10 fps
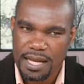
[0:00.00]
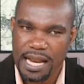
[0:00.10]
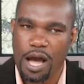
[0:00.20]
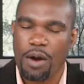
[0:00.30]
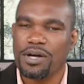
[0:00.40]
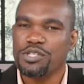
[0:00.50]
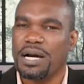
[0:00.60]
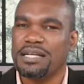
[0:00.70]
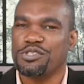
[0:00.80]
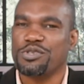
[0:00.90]
Now, I want to
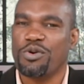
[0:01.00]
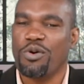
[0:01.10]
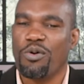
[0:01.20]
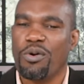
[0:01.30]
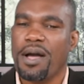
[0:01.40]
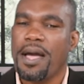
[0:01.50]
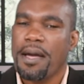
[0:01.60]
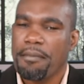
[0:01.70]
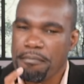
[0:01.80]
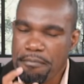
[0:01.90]
underscore
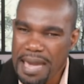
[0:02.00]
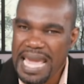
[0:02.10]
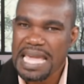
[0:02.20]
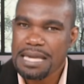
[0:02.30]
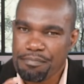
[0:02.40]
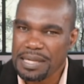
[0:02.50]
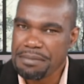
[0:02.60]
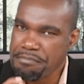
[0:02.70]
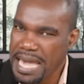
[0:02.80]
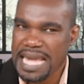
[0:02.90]
may
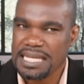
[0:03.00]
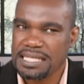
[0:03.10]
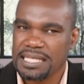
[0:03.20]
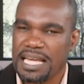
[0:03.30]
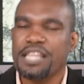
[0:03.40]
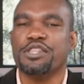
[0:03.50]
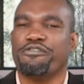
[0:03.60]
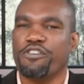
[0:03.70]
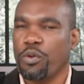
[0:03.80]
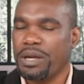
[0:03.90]
be made in the
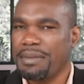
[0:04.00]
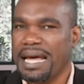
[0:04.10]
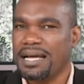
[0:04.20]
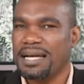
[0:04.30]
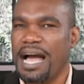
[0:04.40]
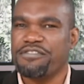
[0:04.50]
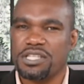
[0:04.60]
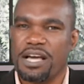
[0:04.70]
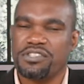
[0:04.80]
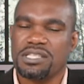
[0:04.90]
following manner. I've,
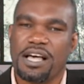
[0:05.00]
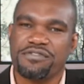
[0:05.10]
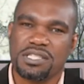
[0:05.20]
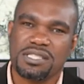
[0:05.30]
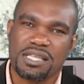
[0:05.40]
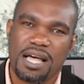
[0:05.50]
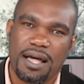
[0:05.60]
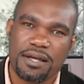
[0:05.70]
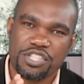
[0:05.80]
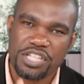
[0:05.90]
ju- I've just, I've just
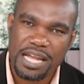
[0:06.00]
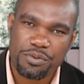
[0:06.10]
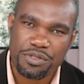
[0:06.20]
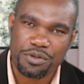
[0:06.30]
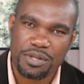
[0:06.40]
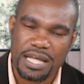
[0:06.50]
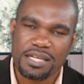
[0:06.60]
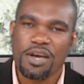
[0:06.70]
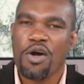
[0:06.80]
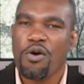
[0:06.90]
uh, shared with you
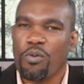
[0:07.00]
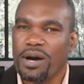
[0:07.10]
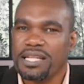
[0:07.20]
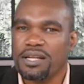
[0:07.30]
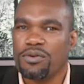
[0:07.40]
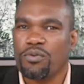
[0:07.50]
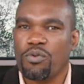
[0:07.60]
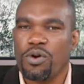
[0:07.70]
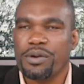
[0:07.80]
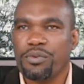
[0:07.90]
that when,
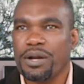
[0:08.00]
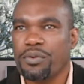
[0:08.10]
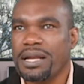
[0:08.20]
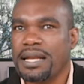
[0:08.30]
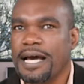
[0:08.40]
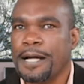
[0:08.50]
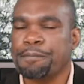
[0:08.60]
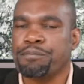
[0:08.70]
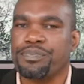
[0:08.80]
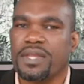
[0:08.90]
when, when, when
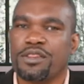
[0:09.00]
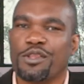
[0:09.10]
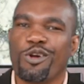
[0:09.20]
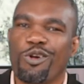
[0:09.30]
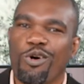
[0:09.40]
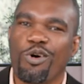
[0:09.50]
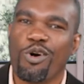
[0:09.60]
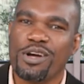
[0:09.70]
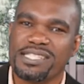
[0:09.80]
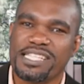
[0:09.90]
um, the law
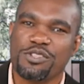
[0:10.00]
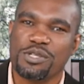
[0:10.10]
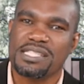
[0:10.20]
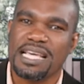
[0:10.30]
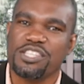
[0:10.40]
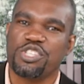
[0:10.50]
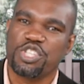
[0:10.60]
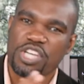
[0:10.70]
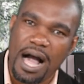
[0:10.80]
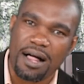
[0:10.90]
or a statute says
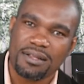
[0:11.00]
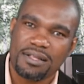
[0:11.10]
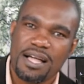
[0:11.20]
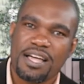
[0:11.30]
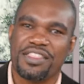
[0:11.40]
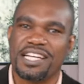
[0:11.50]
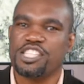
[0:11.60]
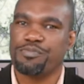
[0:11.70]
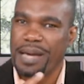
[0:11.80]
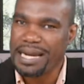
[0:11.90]
shall, that
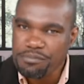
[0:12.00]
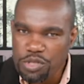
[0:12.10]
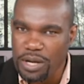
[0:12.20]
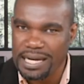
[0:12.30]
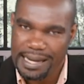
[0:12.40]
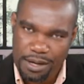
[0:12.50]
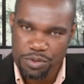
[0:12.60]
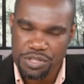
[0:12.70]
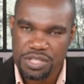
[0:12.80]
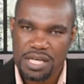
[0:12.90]
is peremptory
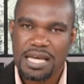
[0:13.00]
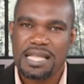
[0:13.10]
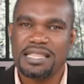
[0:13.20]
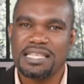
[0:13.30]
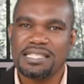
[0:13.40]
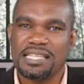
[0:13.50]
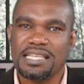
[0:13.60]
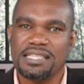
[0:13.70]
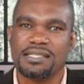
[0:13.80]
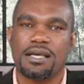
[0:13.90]
language. This
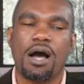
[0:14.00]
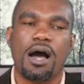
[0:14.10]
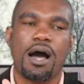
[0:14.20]
is